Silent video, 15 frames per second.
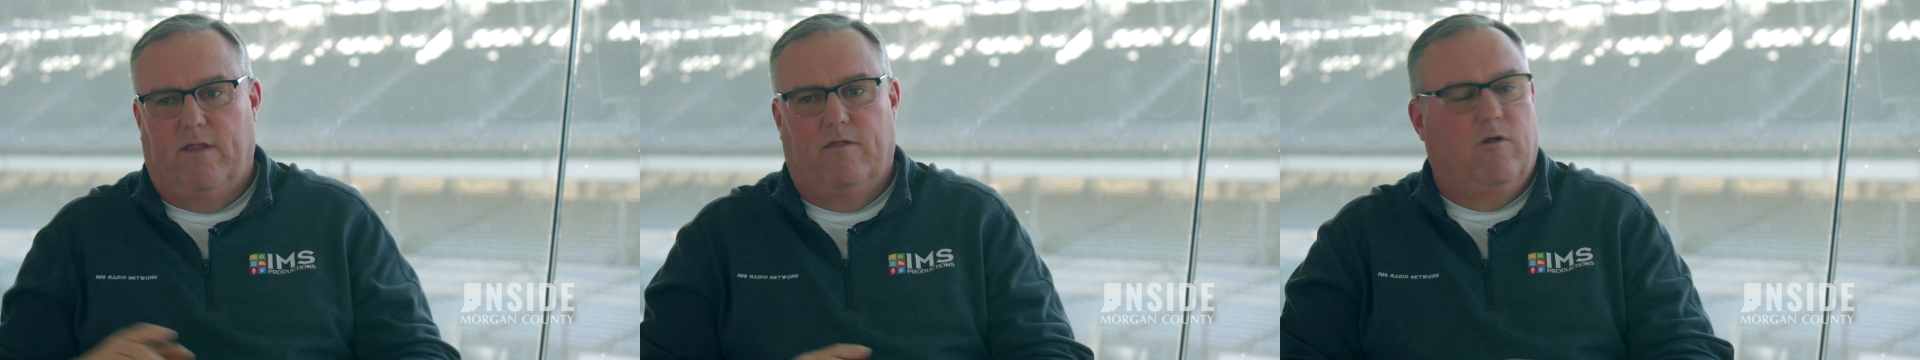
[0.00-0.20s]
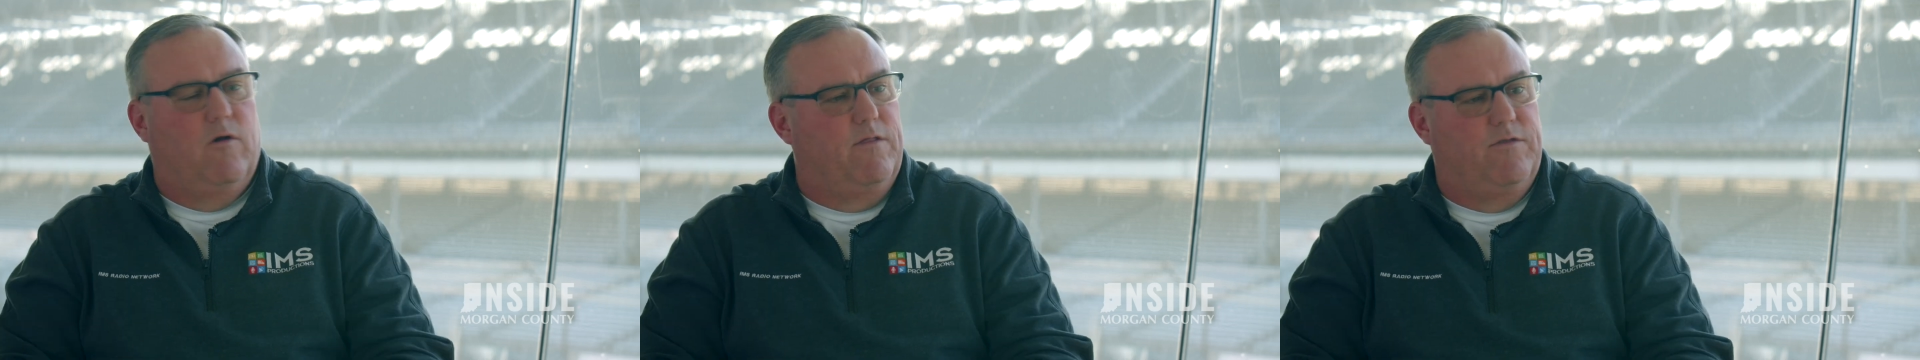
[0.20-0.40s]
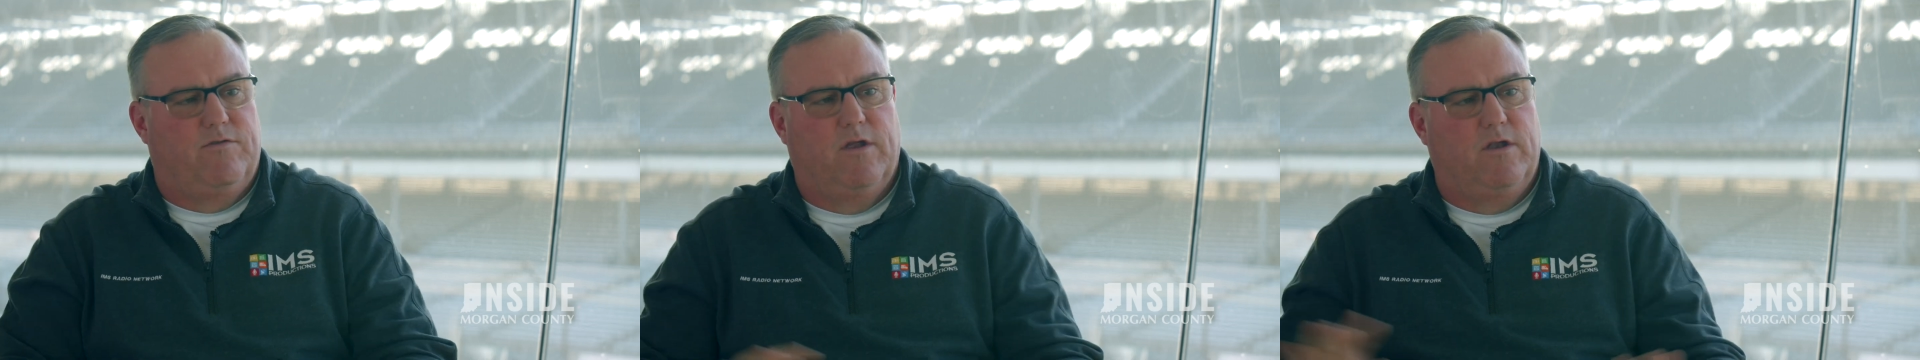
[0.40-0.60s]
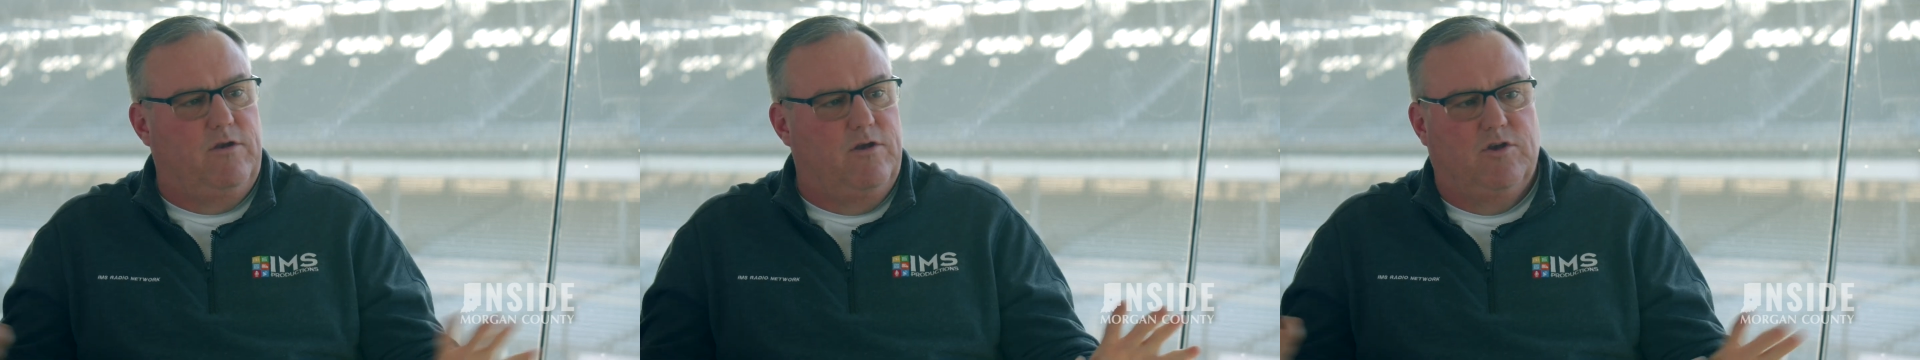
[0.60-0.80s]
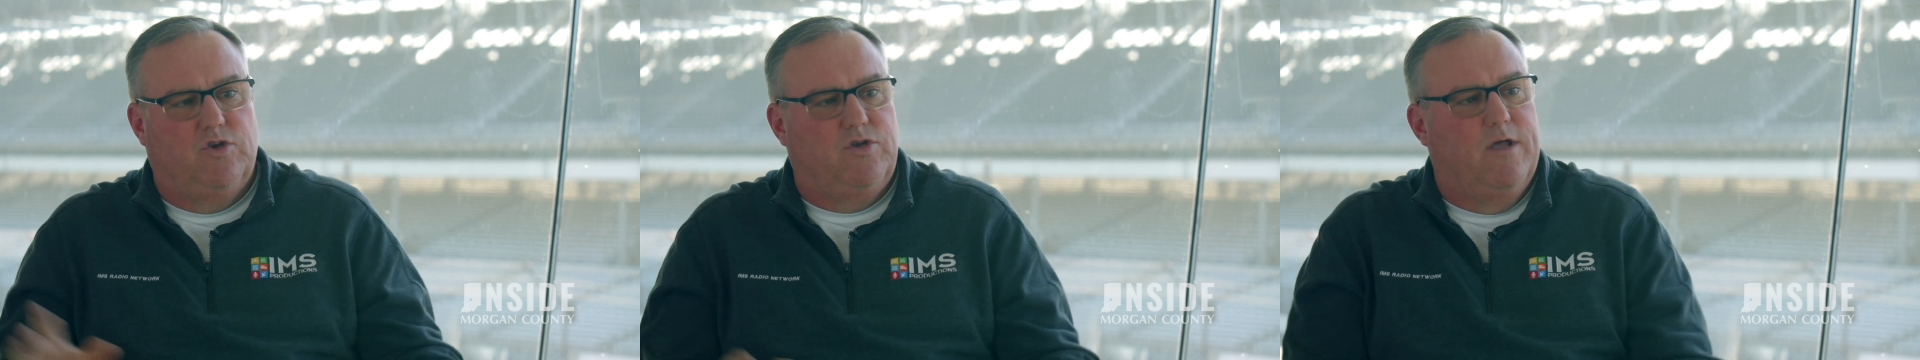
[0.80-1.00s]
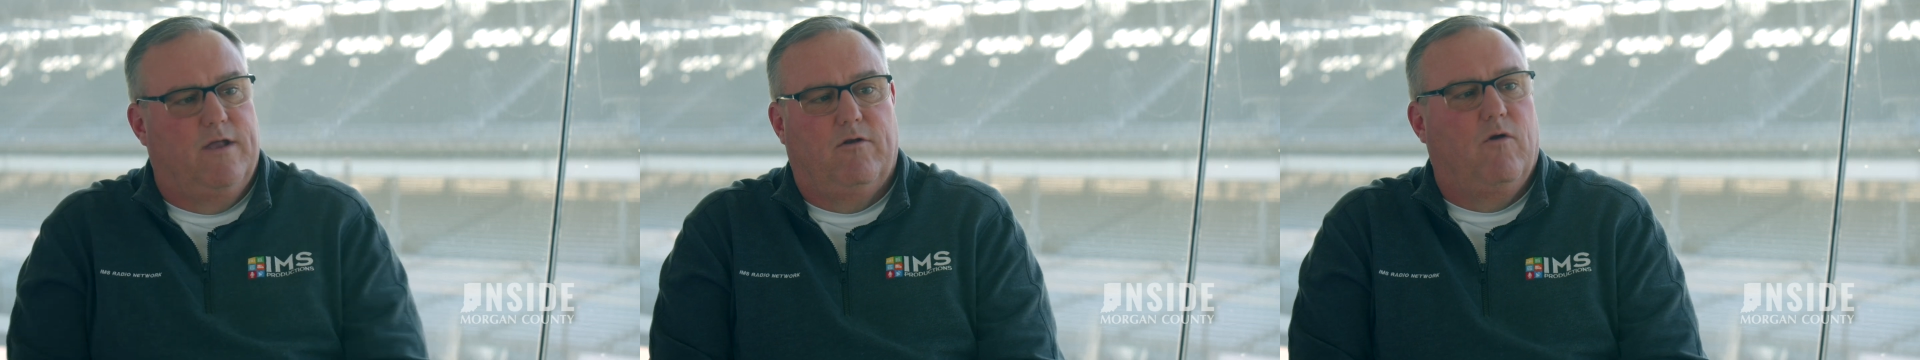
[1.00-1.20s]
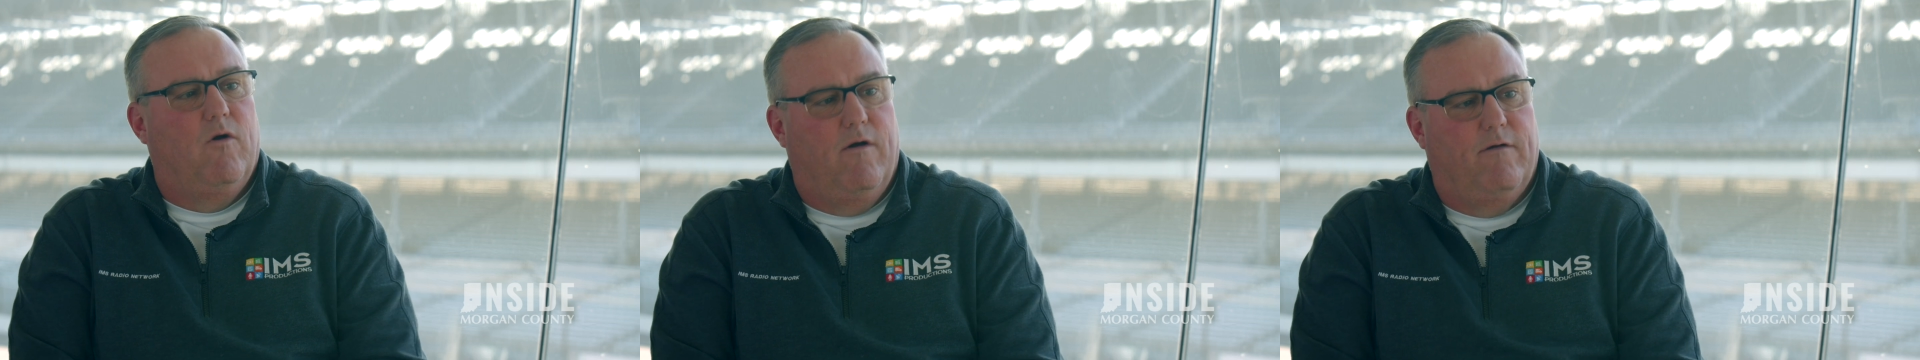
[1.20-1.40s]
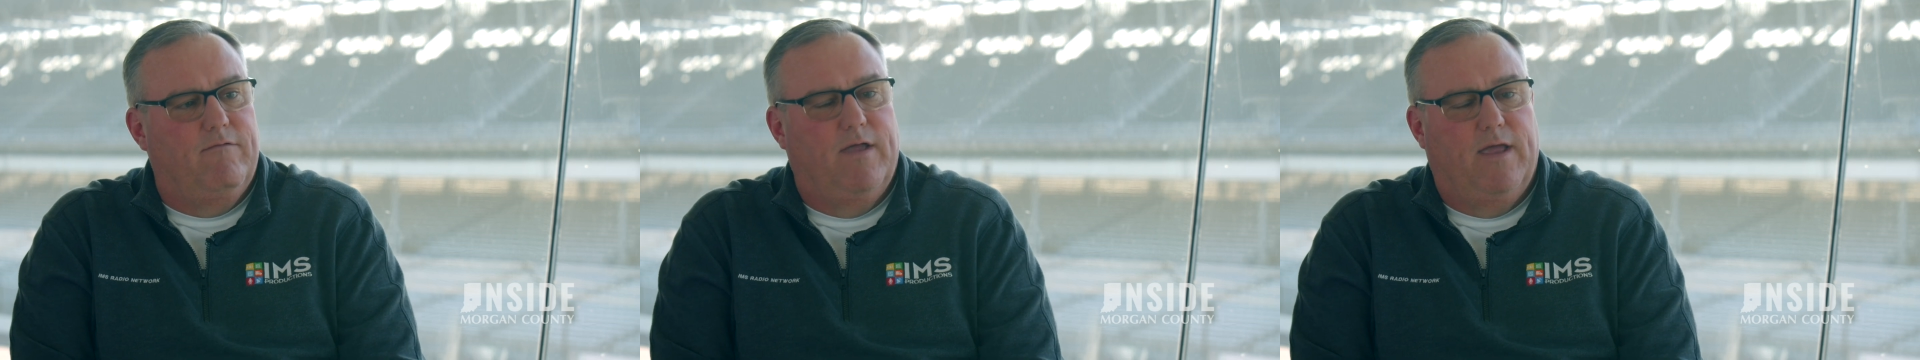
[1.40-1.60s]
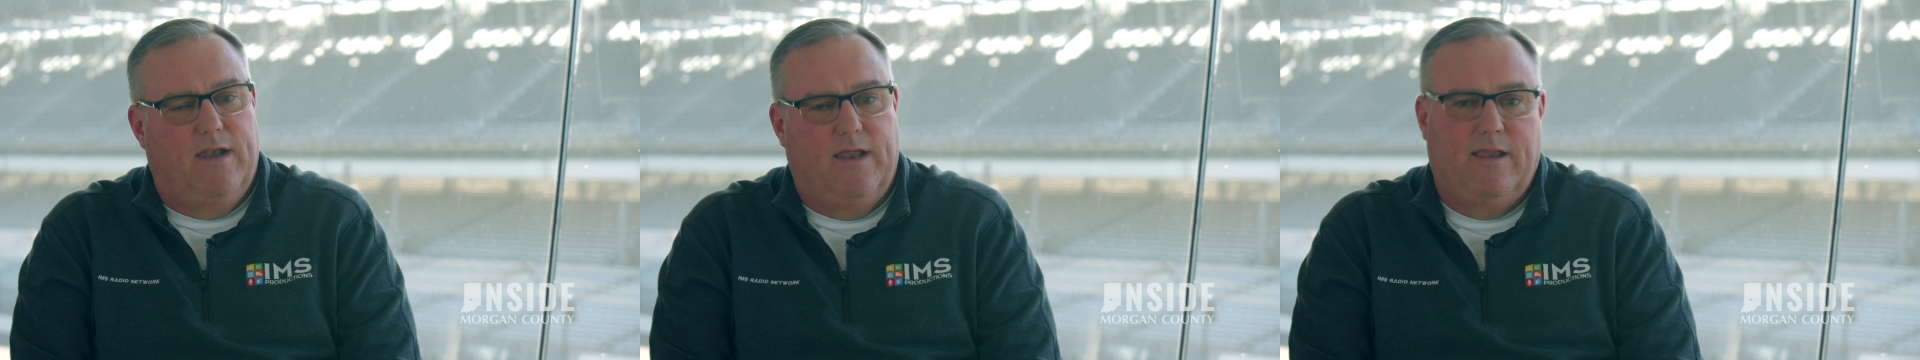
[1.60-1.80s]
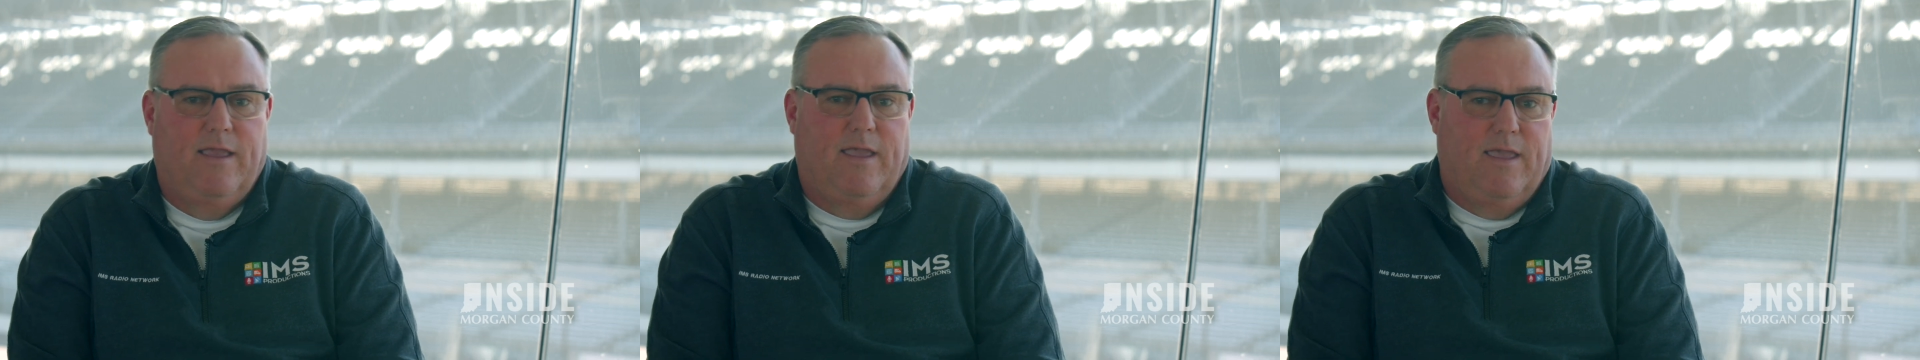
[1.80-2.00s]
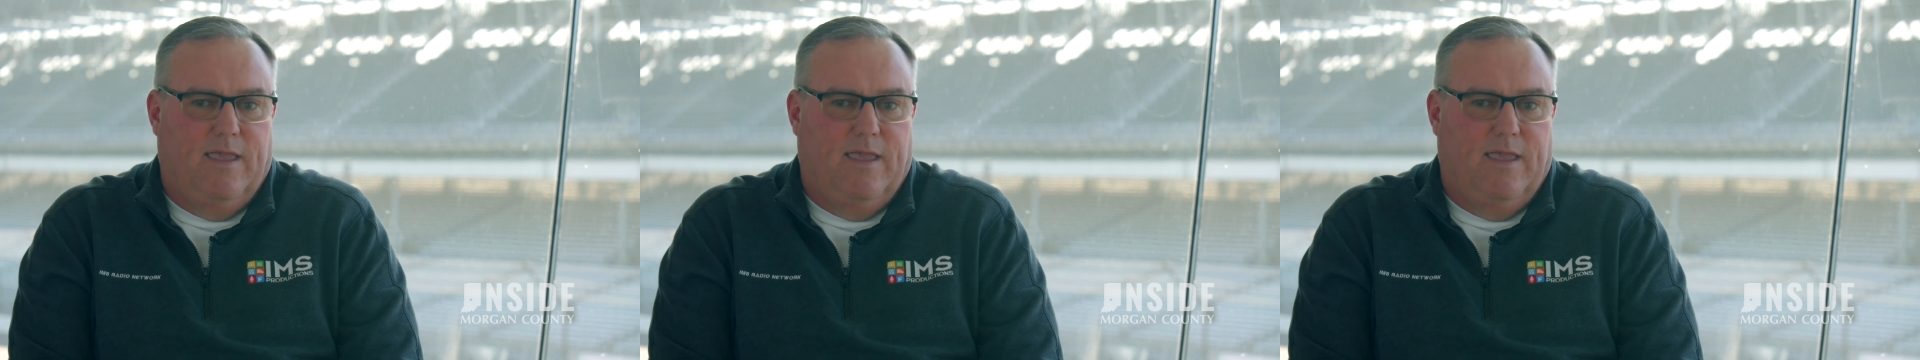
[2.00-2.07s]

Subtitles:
and then all of a sudden you just shut it off, and